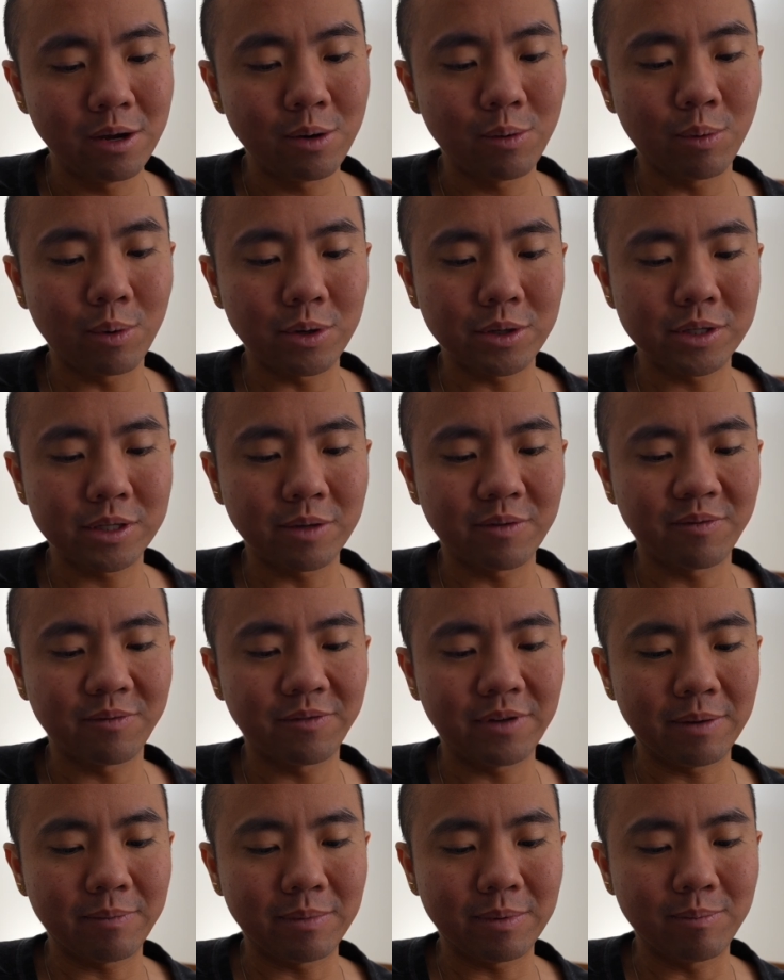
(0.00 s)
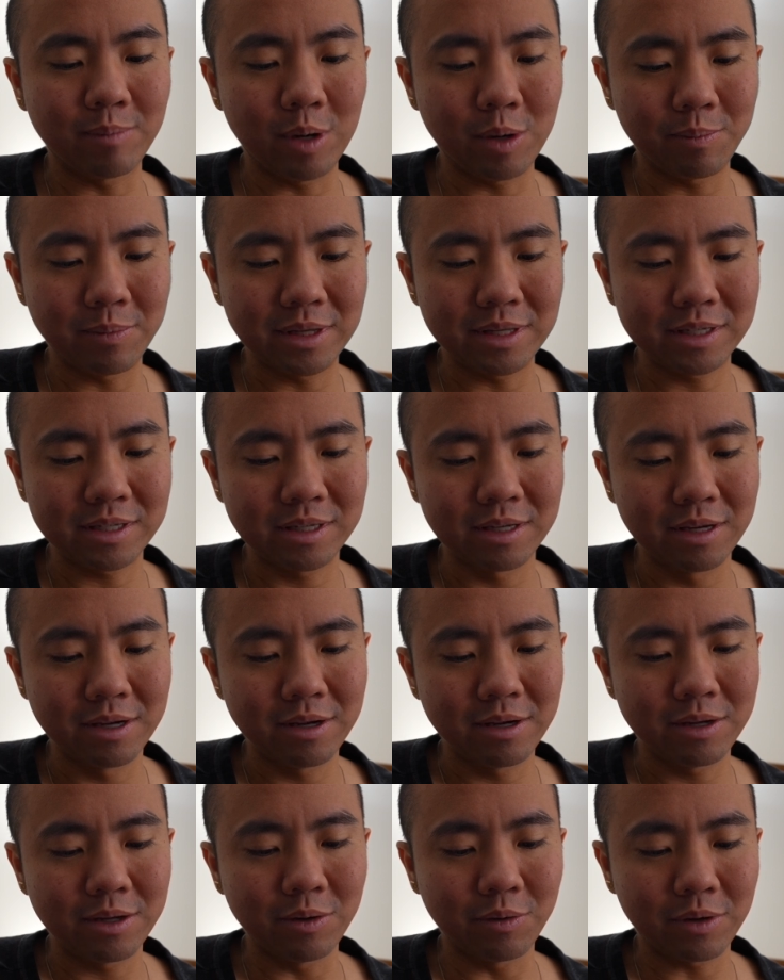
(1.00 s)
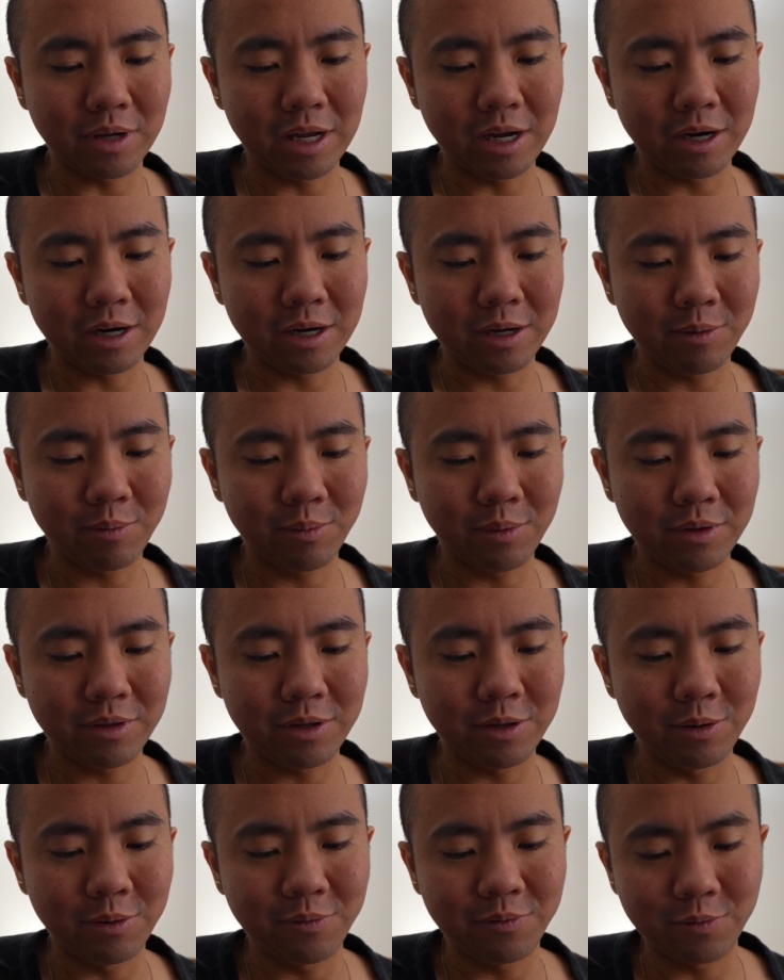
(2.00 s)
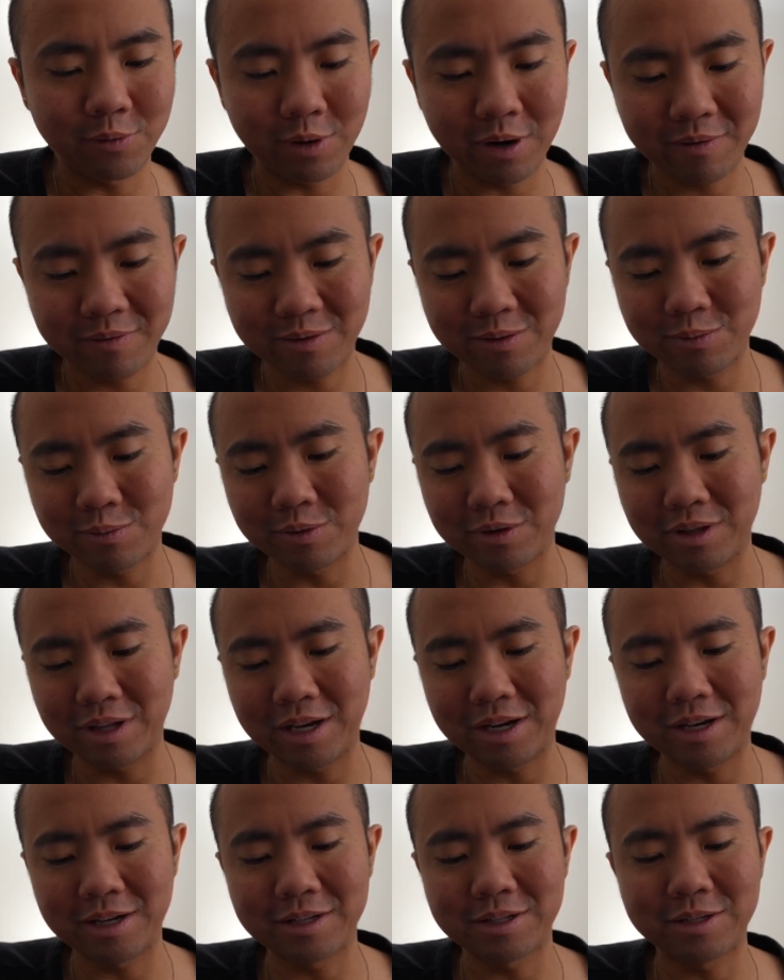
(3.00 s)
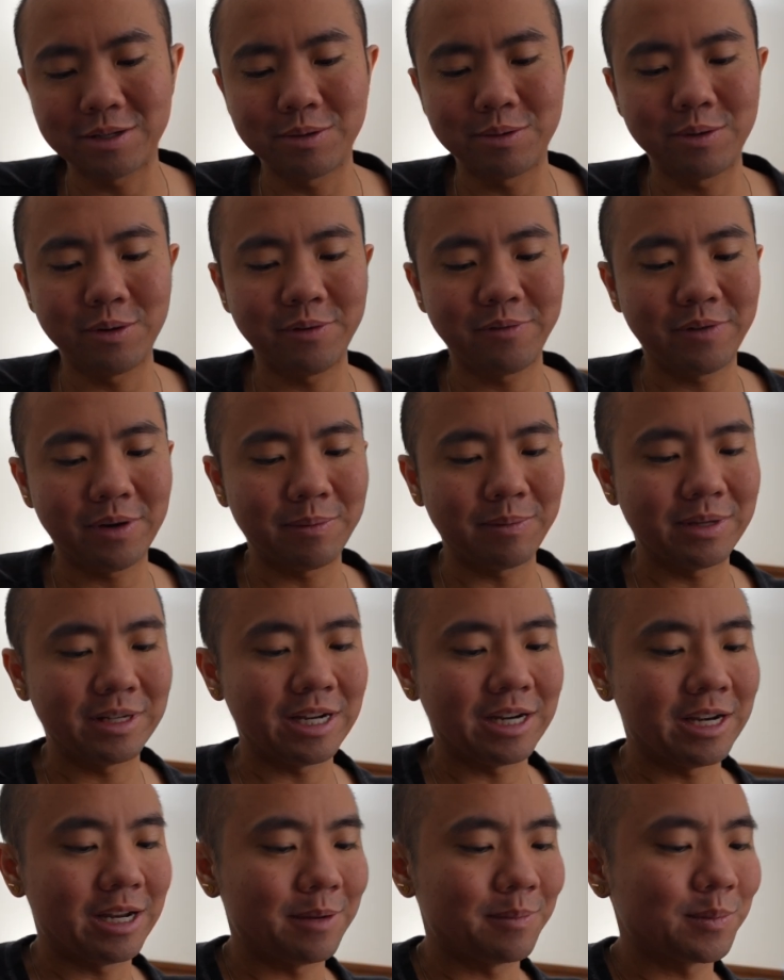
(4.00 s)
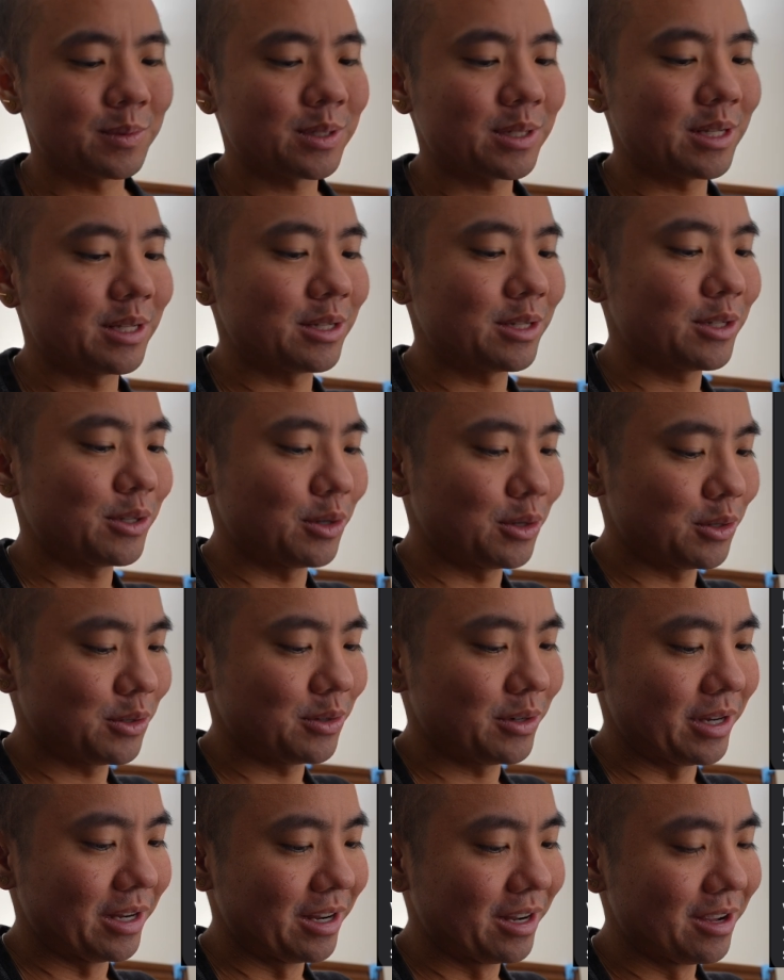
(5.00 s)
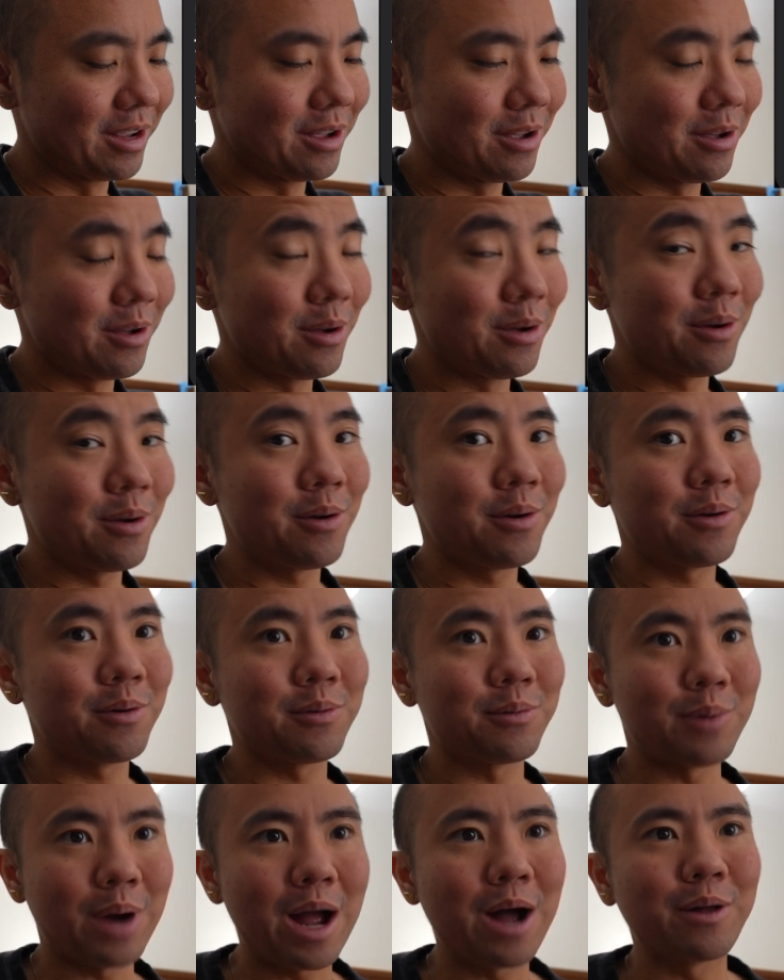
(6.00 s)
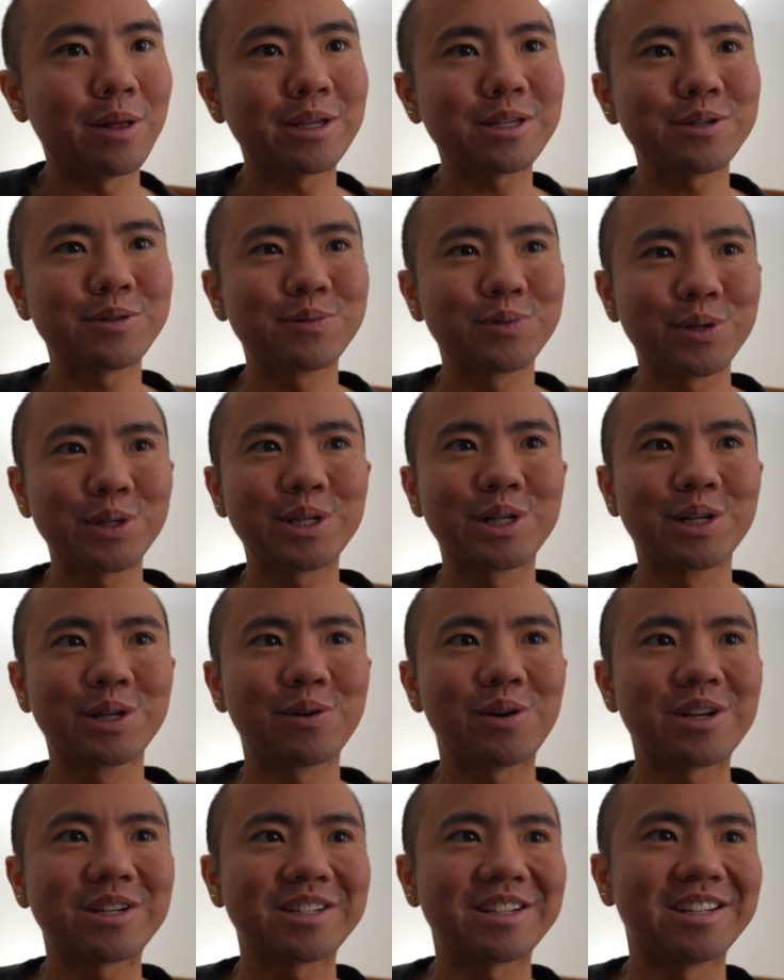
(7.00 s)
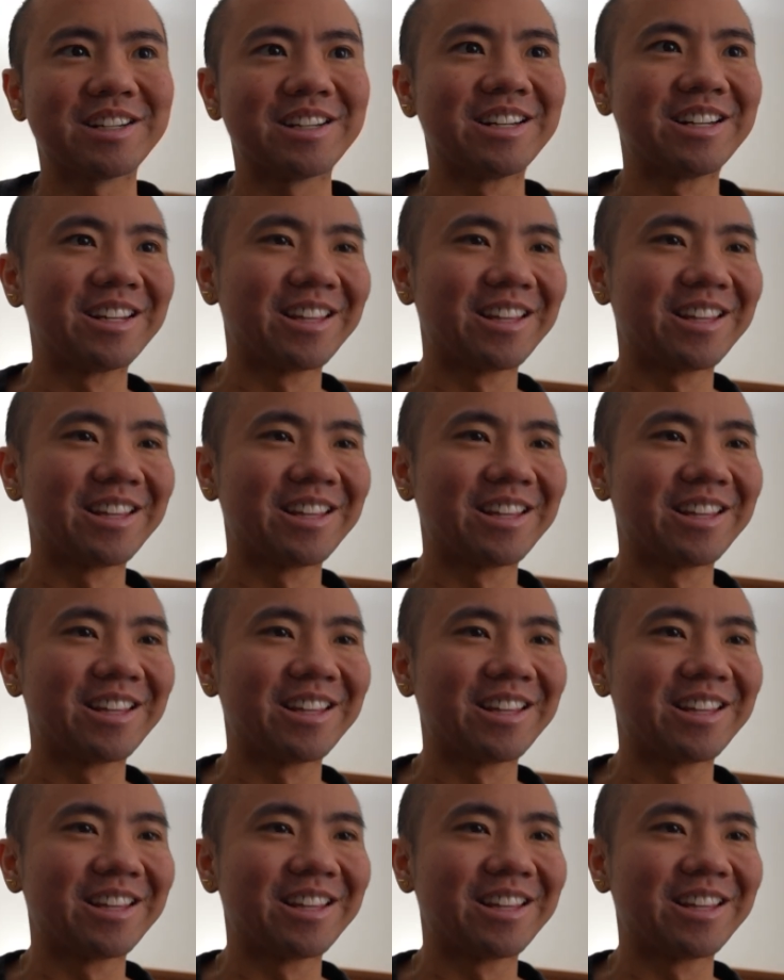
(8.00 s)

What are some family moments you'll carry with you forever relating to your family dynamics and surgery? Wow, that's a really good question.